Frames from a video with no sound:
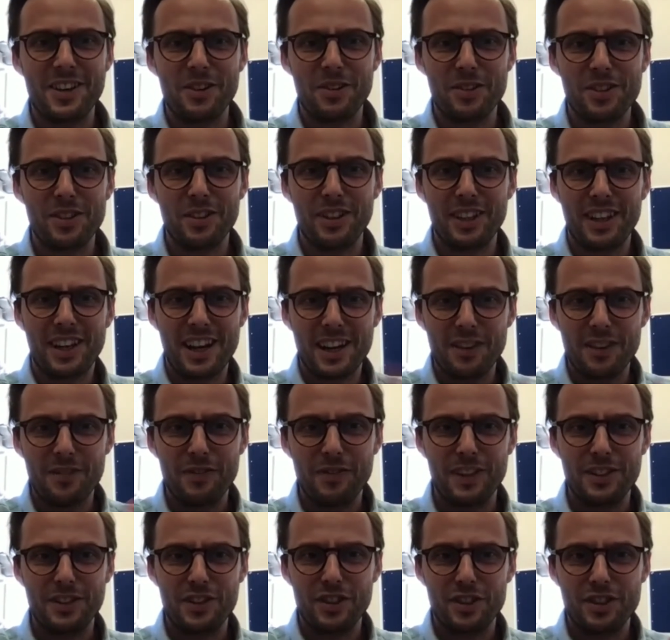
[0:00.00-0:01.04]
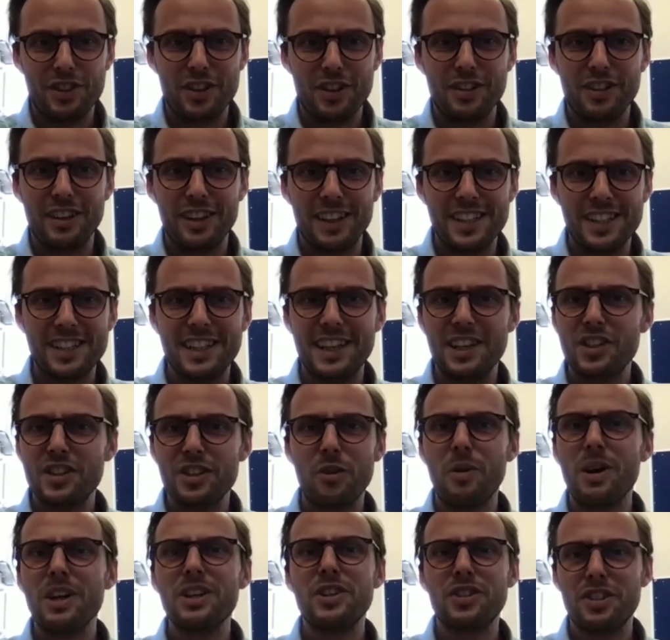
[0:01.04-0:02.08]
So the kind of a generalization
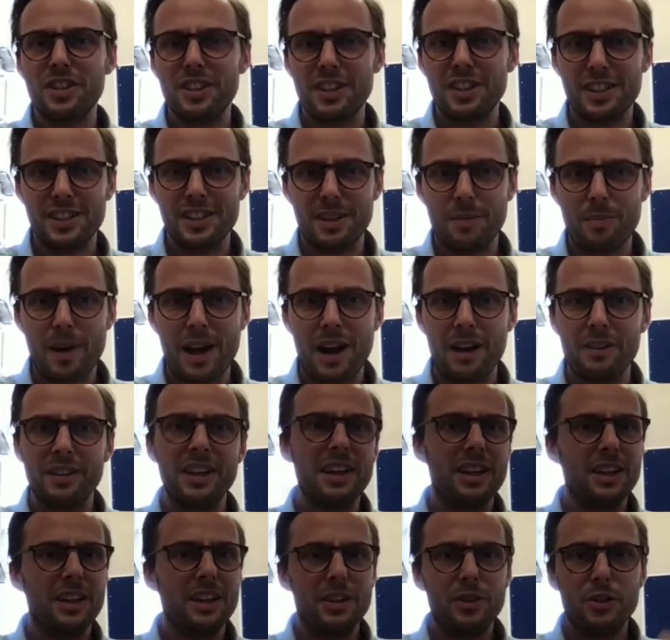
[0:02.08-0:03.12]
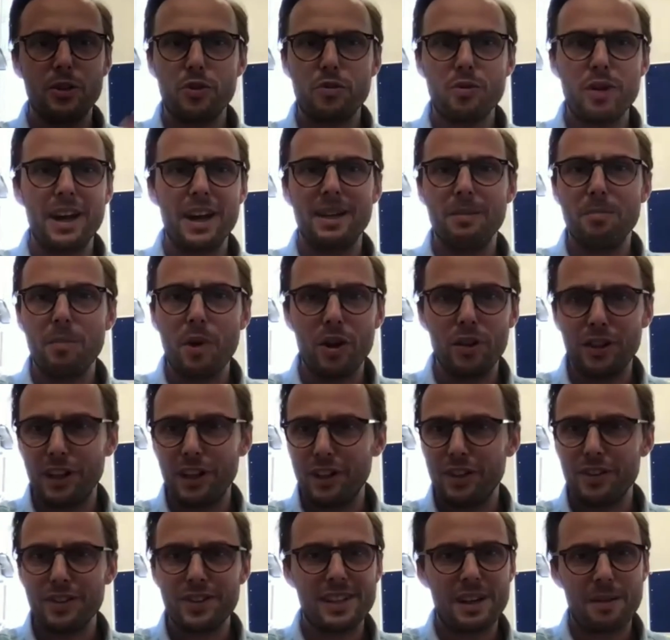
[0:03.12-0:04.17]
question is about, you train a
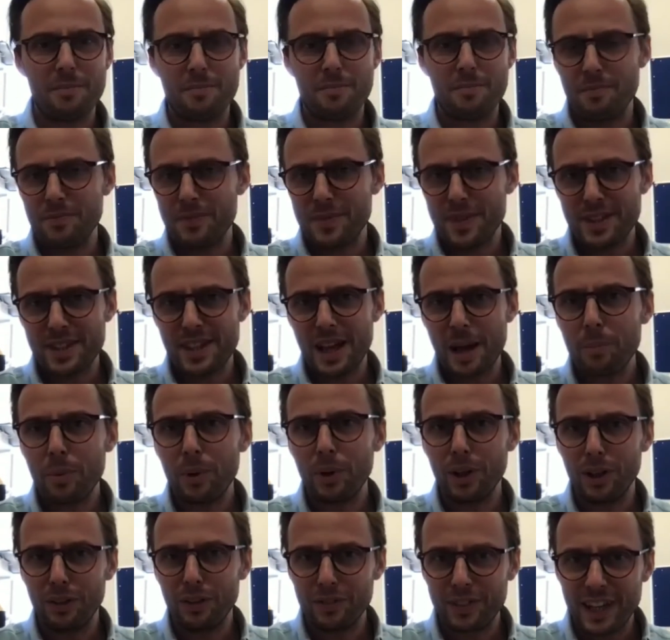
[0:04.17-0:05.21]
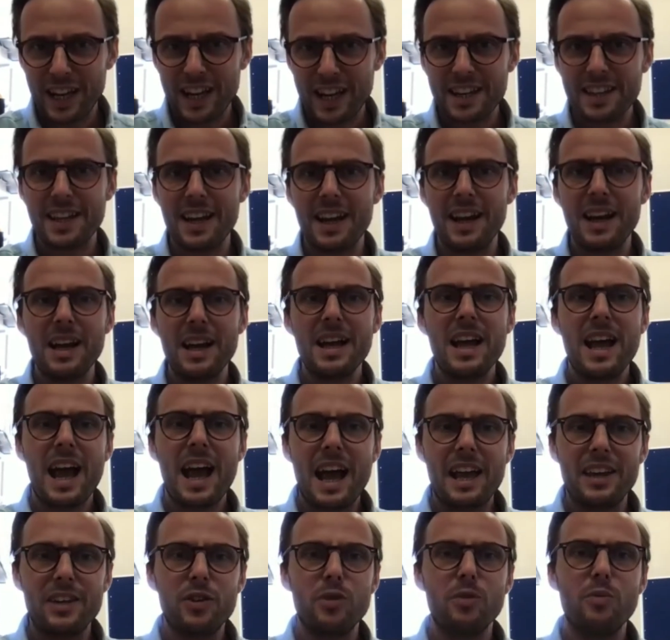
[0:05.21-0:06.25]
model on some sample of data
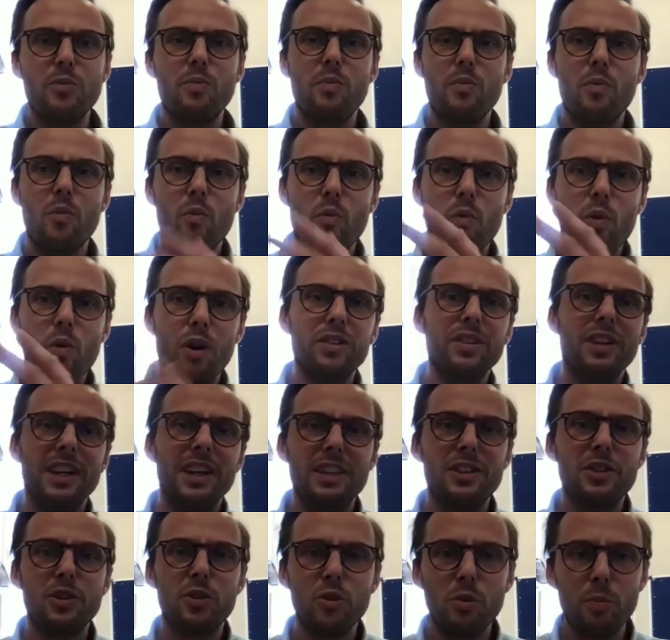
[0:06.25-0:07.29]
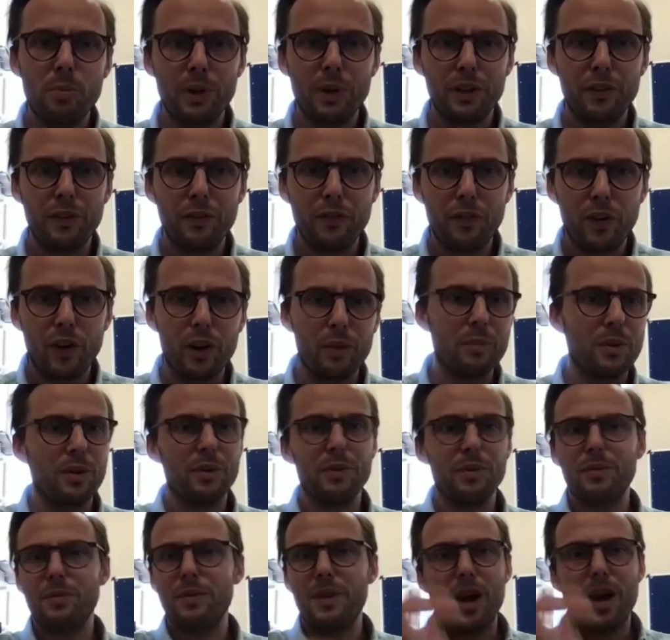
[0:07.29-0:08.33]
and you want it to
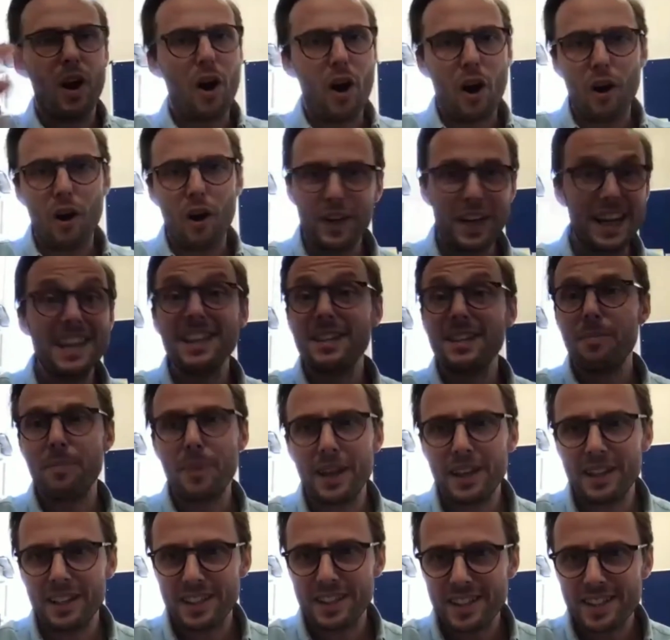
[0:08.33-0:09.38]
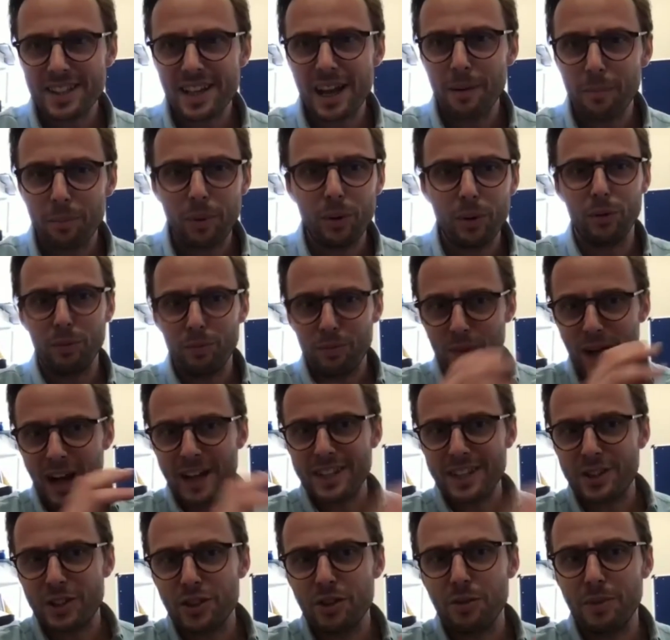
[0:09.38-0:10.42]
perform of independent sample,
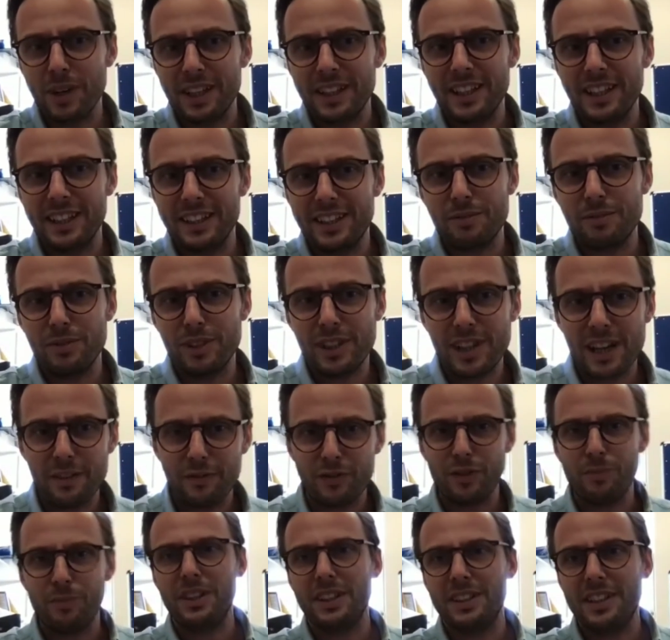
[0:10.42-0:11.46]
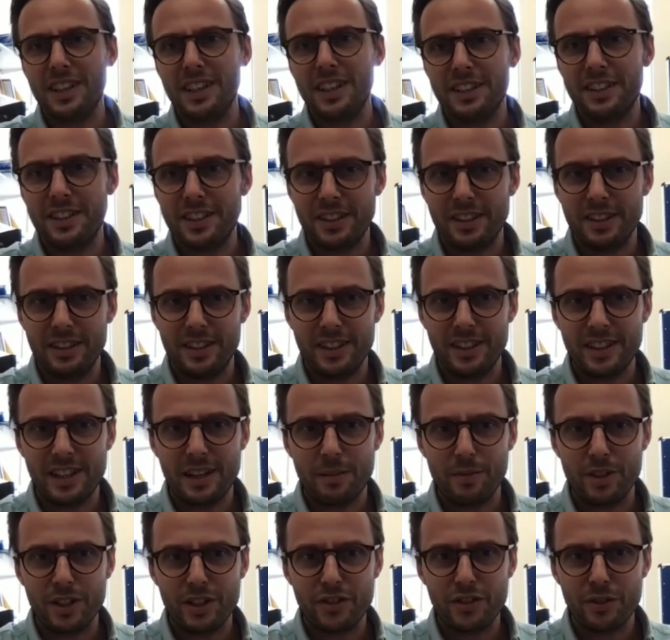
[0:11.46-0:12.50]
assuming that this will come from the
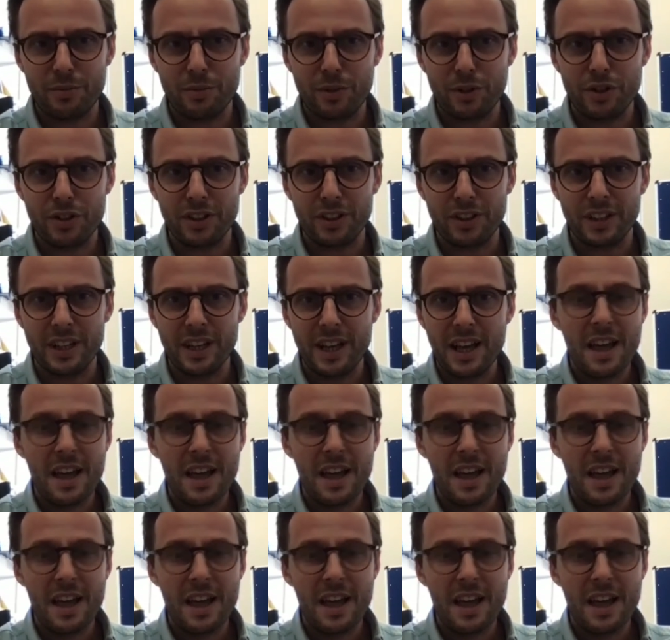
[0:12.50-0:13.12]
same distribution.